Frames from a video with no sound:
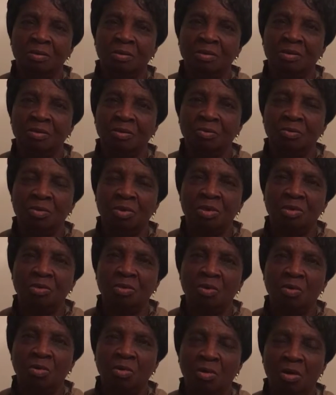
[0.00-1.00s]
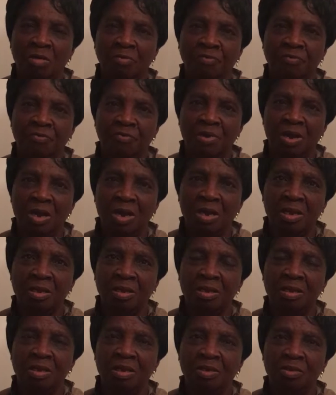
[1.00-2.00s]
It's the one you cut
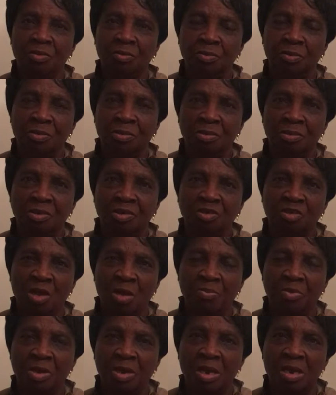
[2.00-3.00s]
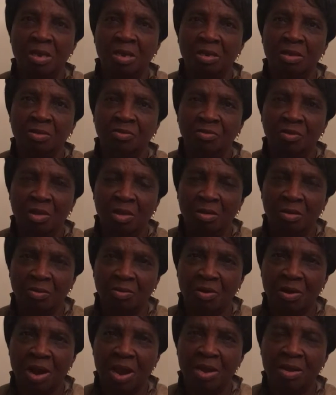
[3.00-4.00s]
fine. Either you chop it in a
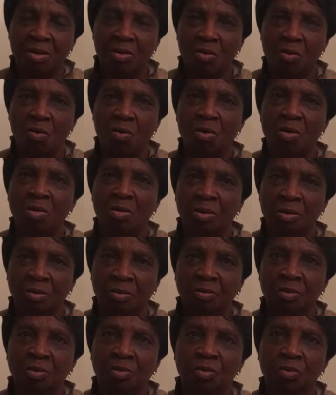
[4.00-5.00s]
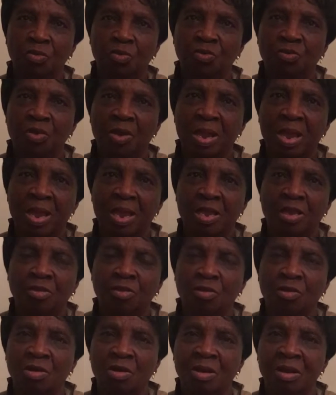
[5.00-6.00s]
grinder or use your
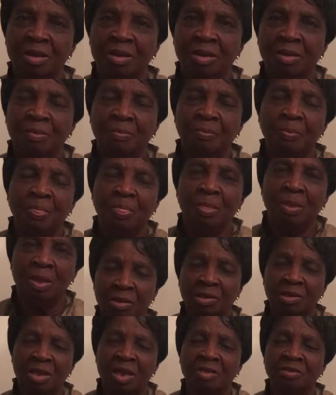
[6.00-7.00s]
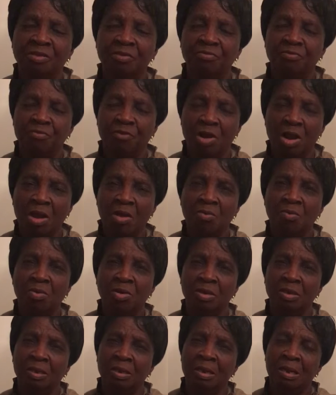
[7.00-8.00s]
hand to cut it. That's the fried
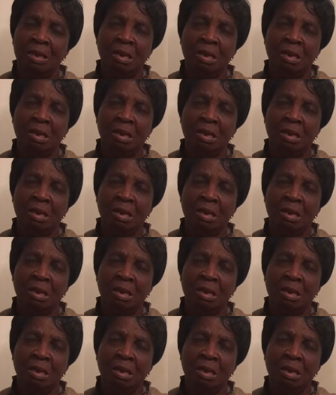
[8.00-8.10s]
one.